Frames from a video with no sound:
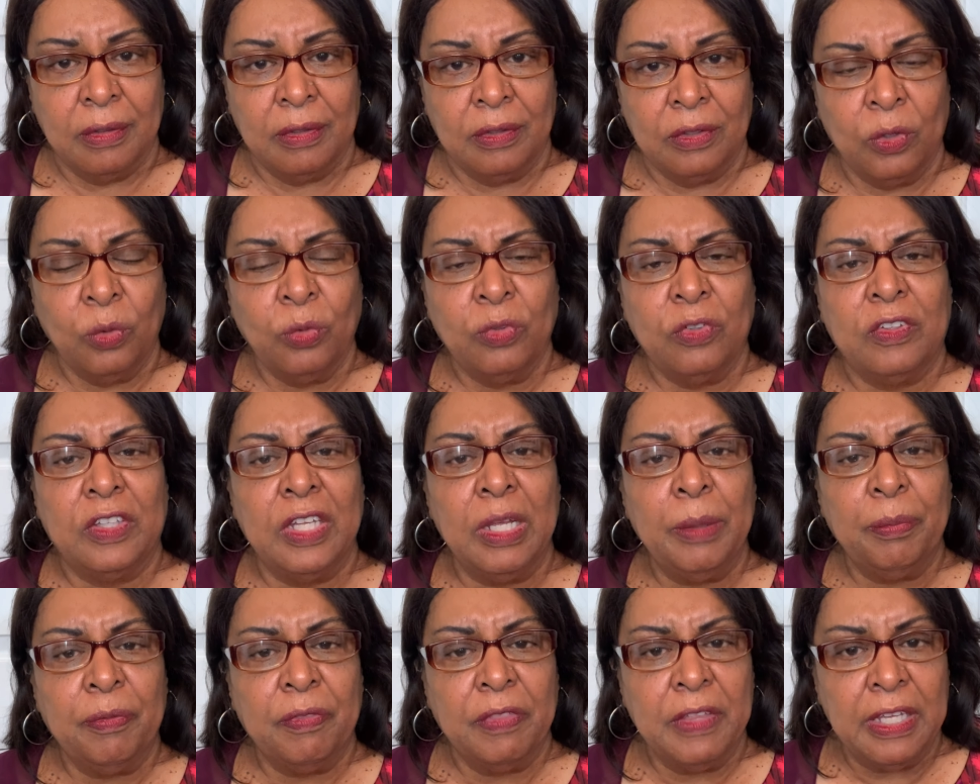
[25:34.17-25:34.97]
those
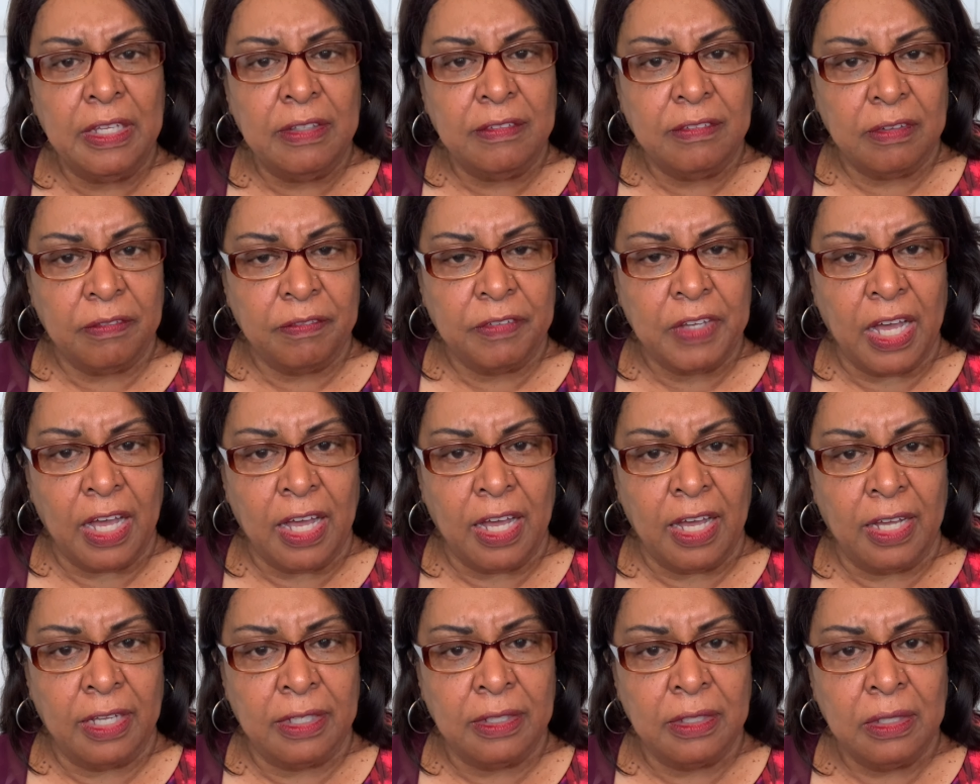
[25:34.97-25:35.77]
deep things of
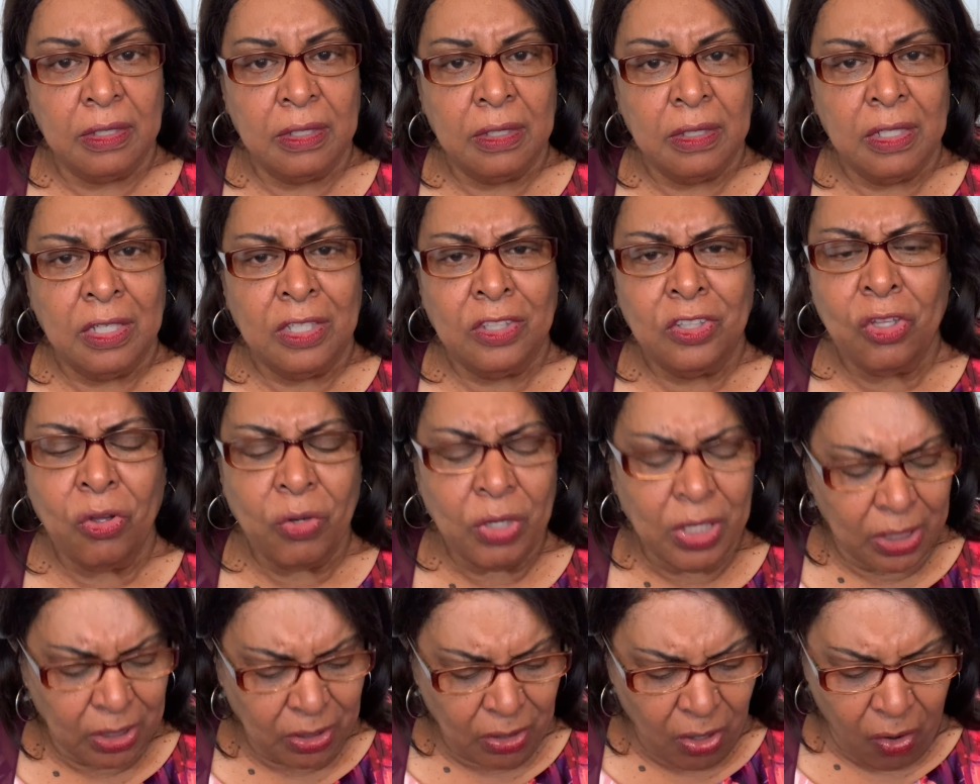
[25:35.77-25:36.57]
God. Don't
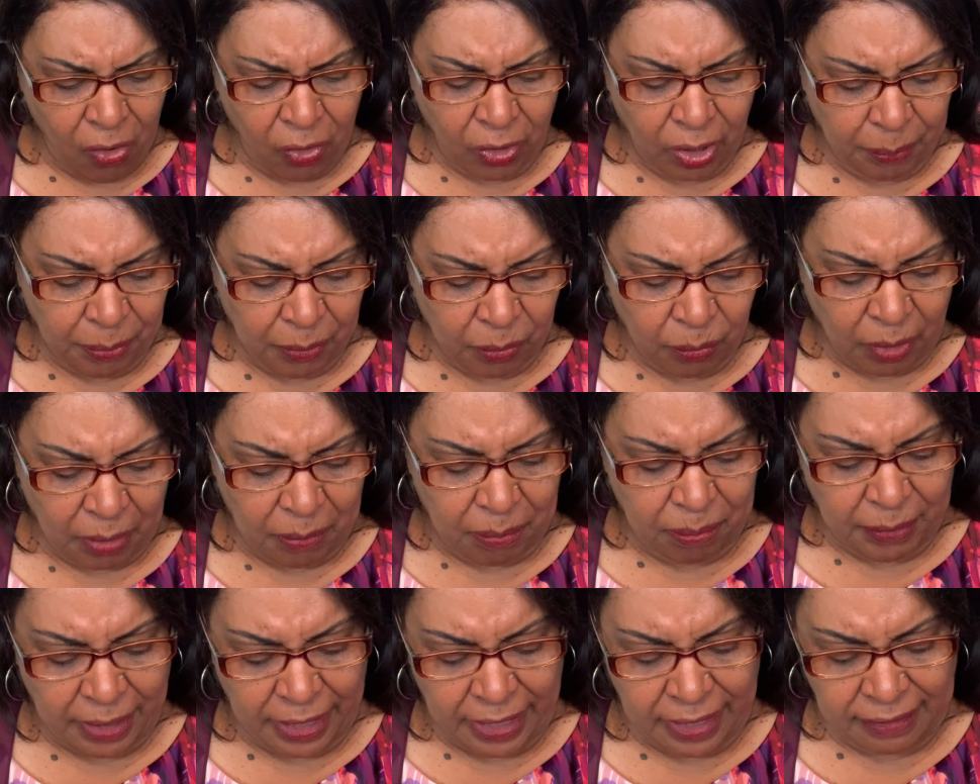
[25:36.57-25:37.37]
get caught up in what
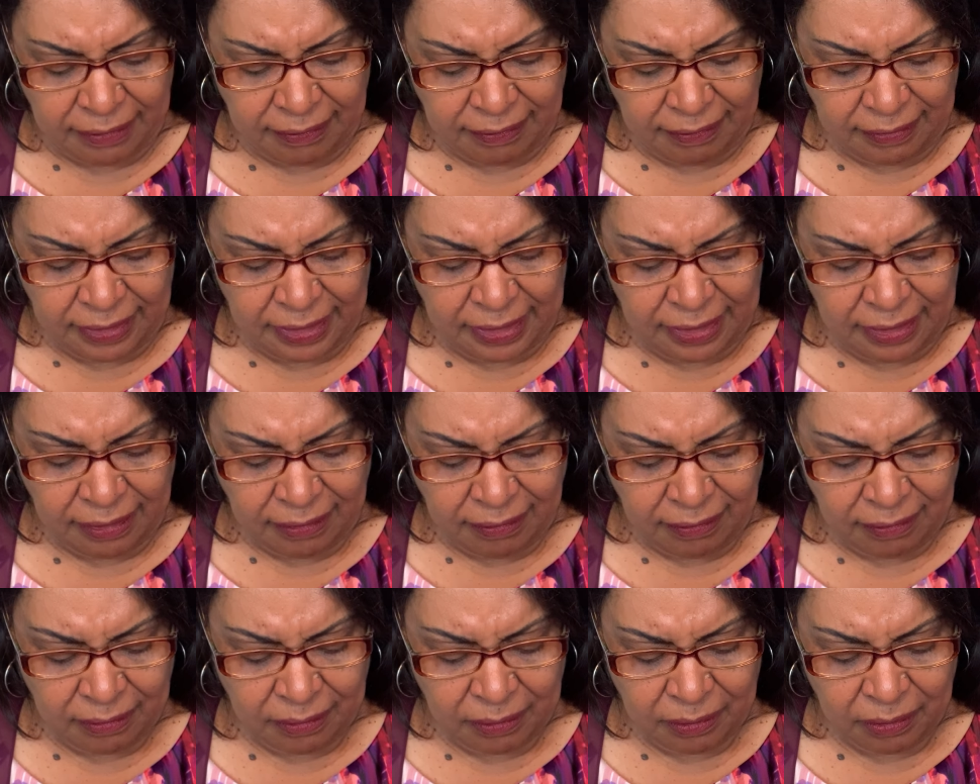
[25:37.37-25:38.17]
man
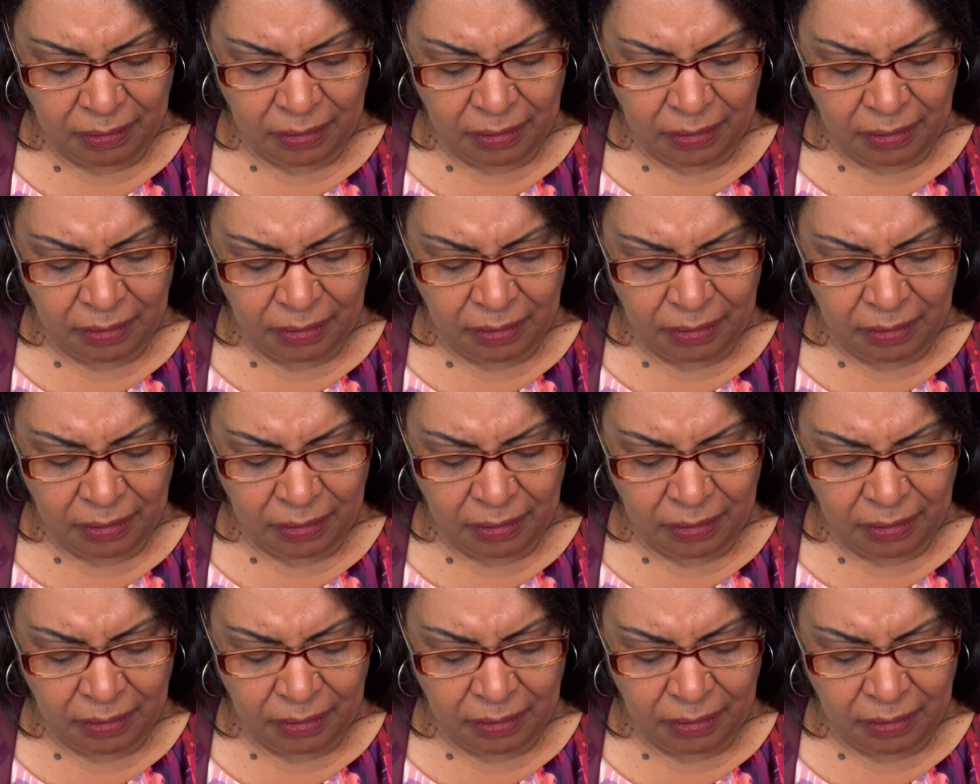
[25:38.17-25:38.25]
says.